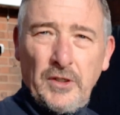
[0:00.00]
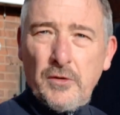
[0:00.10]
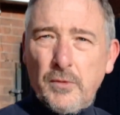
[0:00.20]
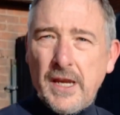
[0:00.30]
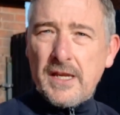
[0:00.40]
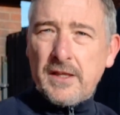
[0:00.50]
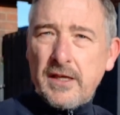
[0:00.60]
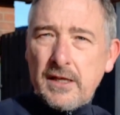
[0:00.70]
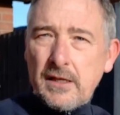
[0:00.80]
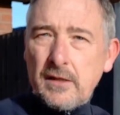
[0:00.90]
you know, getting
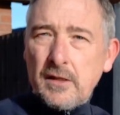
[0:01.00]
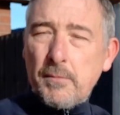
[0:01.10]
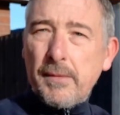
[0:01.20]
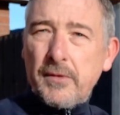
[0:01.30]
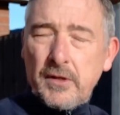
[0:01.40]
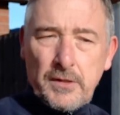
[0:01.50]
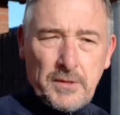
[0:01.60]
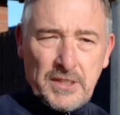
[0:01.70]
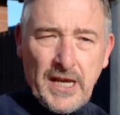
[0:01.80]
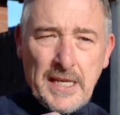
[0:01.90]
the
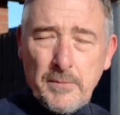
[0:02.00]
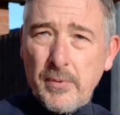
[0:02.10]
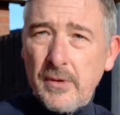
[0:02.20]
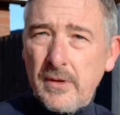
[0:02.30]
tape,